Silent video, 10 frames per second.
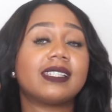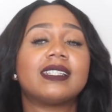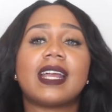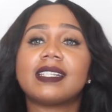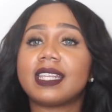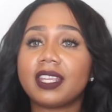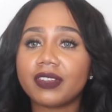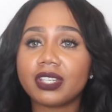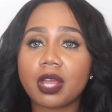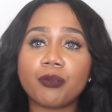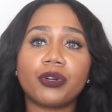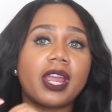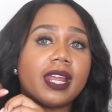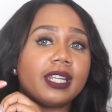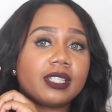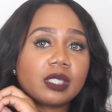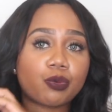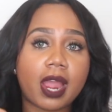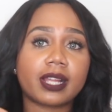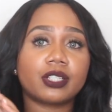It's a nice even number, and
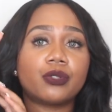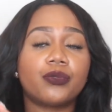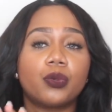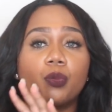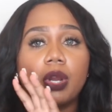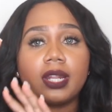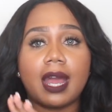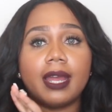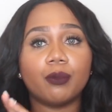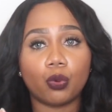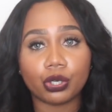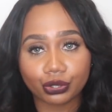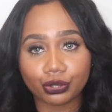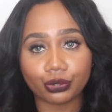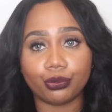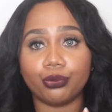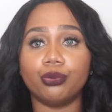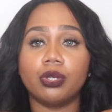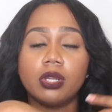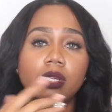it's practical for what I want
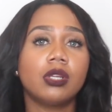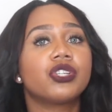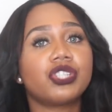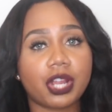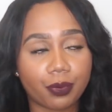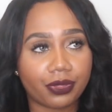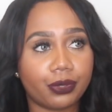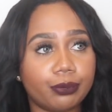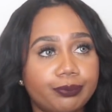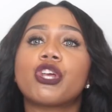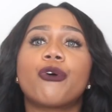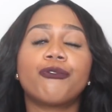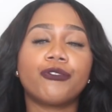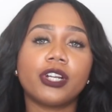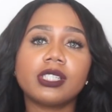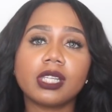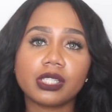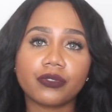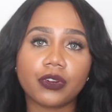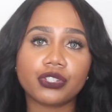to share with you. So first
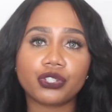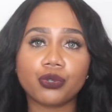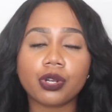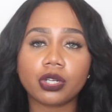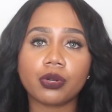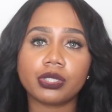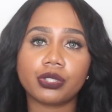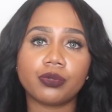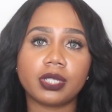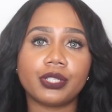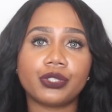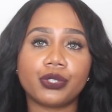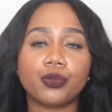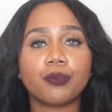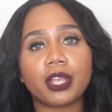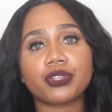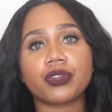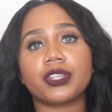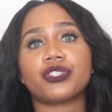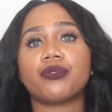things first, you are going to need to make
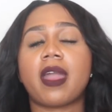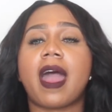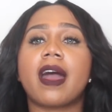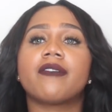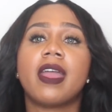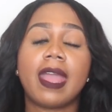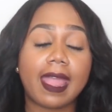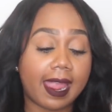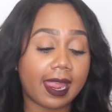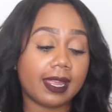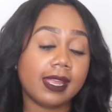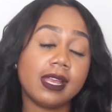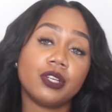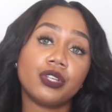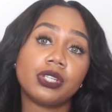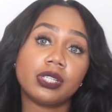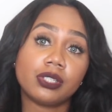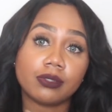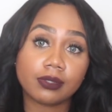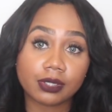sure that you have a
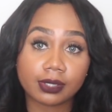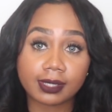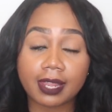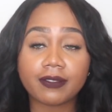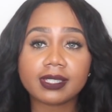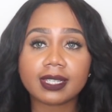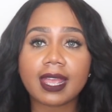savings